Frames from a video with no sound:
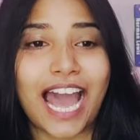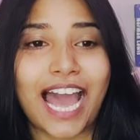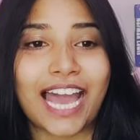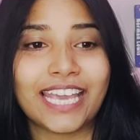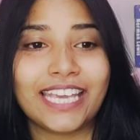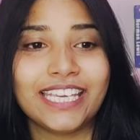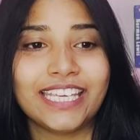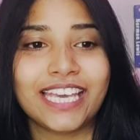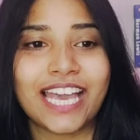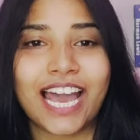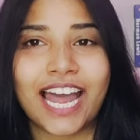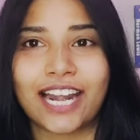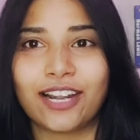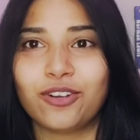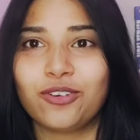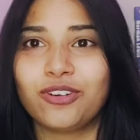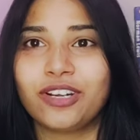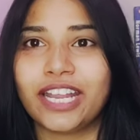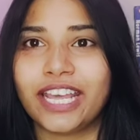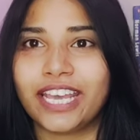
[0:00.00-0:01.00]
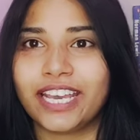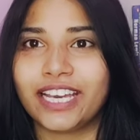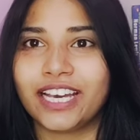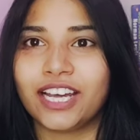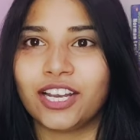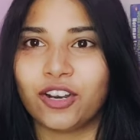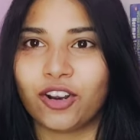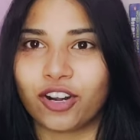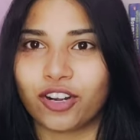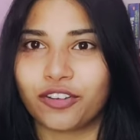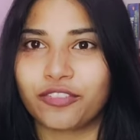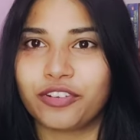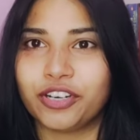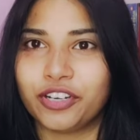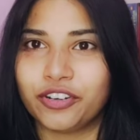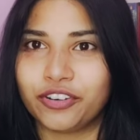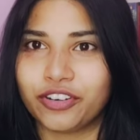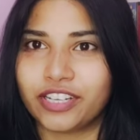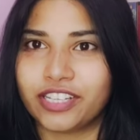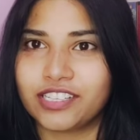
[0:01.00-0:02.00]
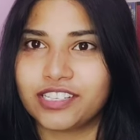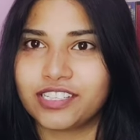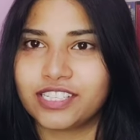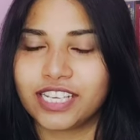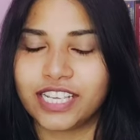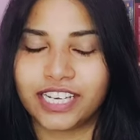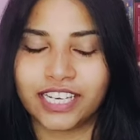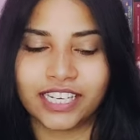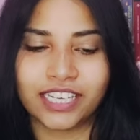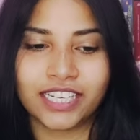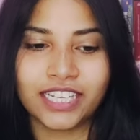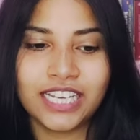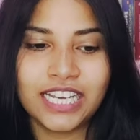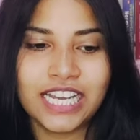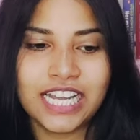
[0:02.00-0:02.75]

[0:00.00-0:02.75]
I had to take a lot of interest in